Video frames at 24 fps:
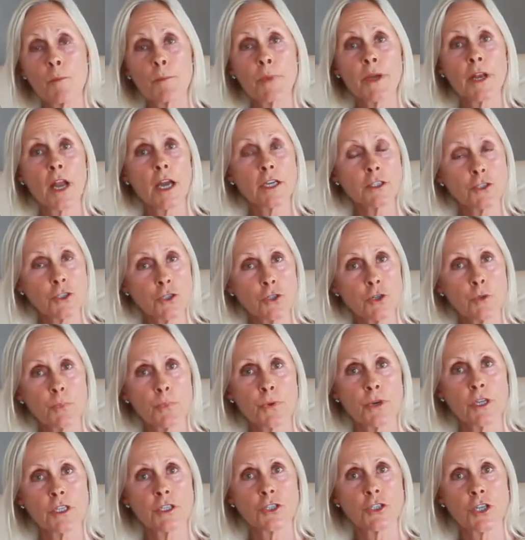But I do
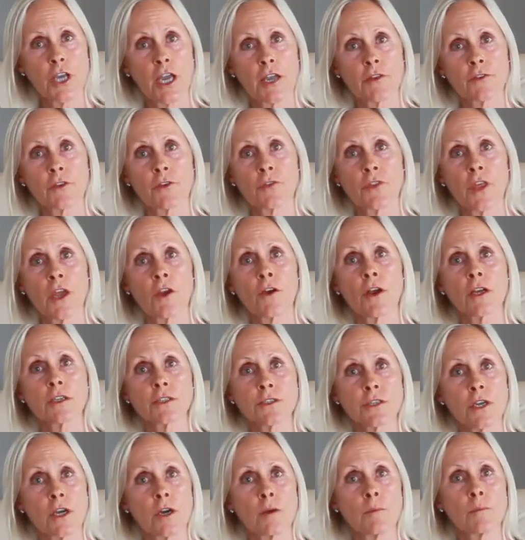appreciate that there are
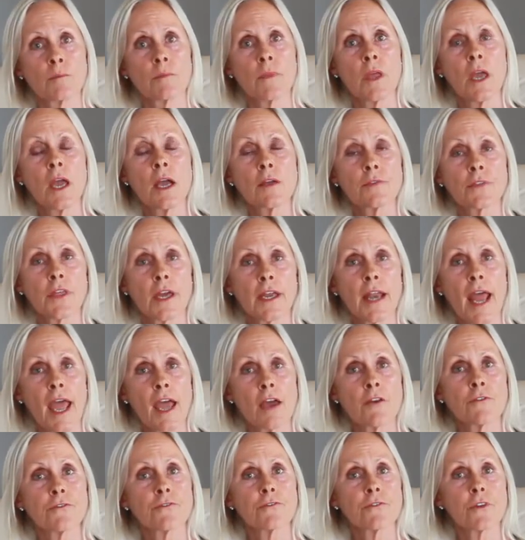some that
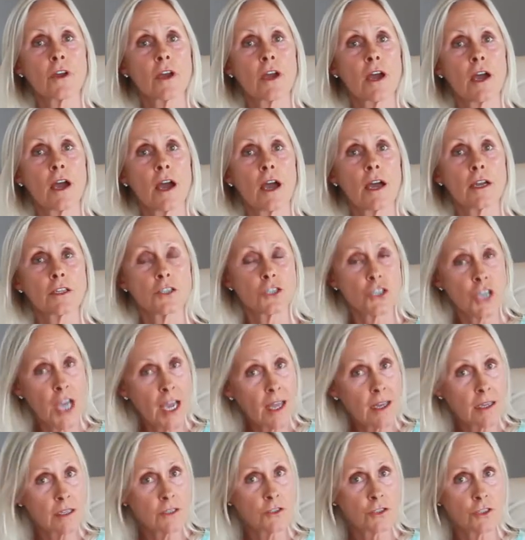have
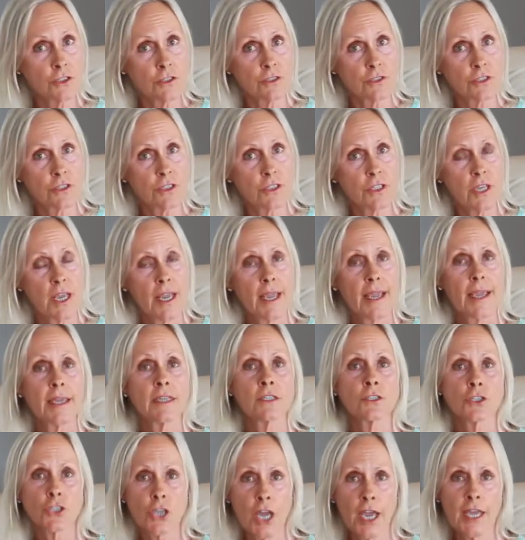challenges
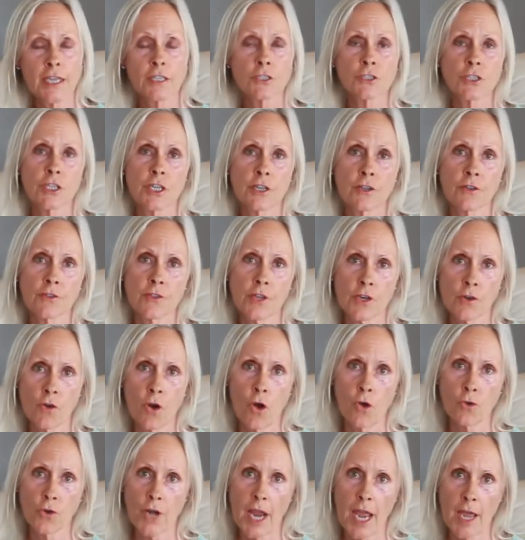in changing their
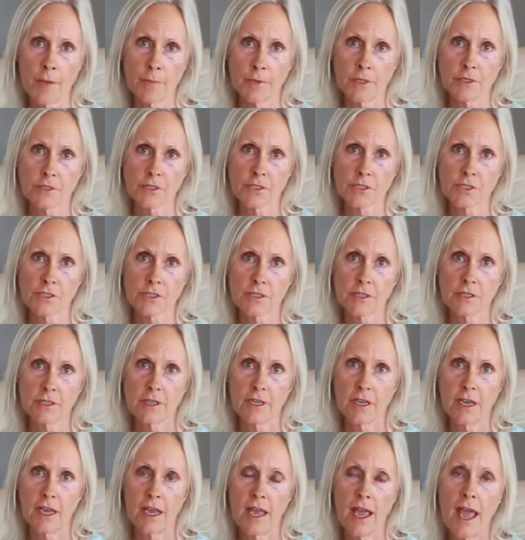old habits.
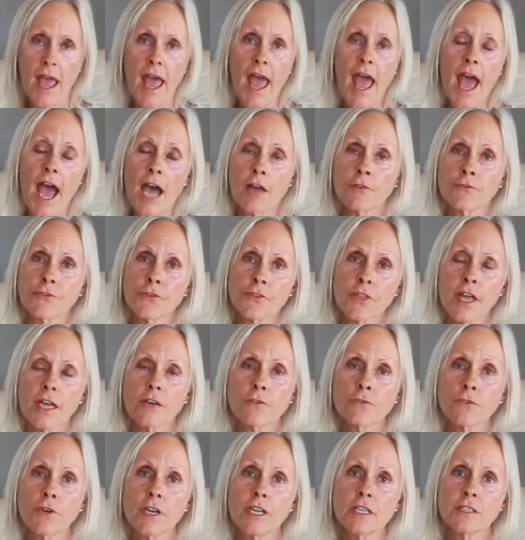And for
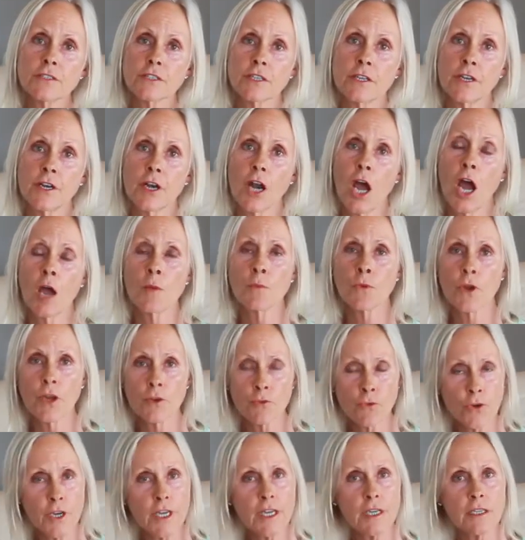that reason, I'm
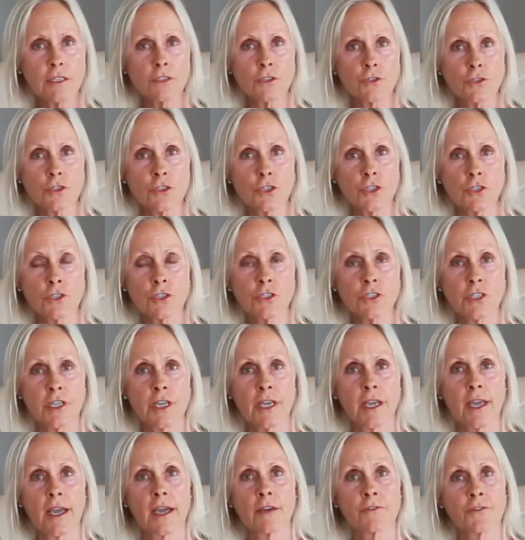
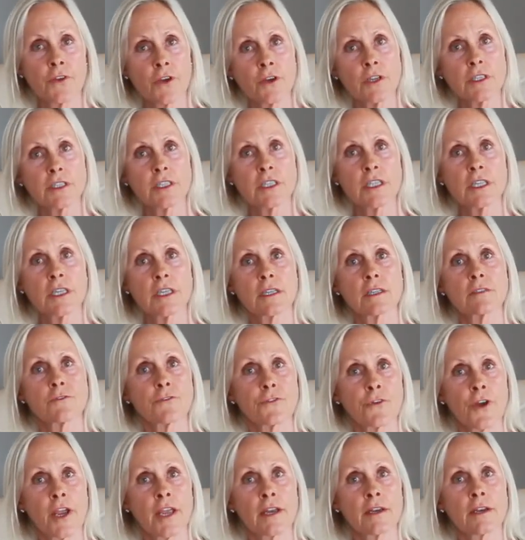reintroducing a very dear
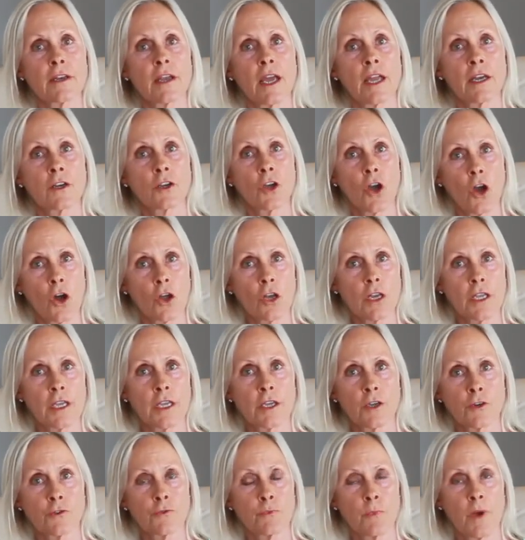friend and
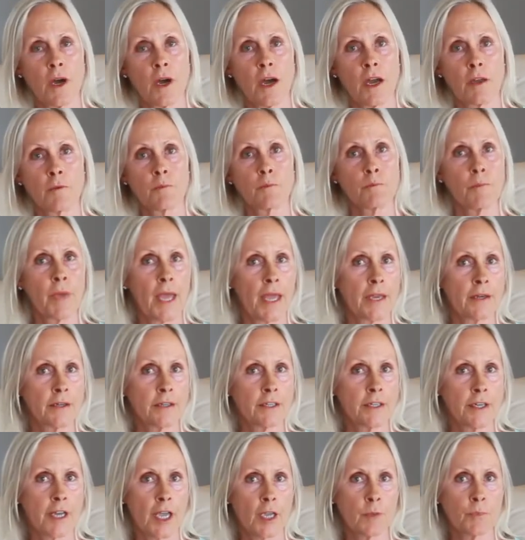colleague of mine,
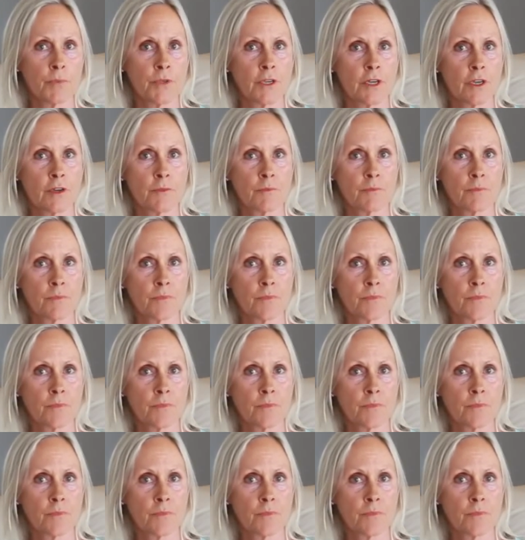Mandy Napier.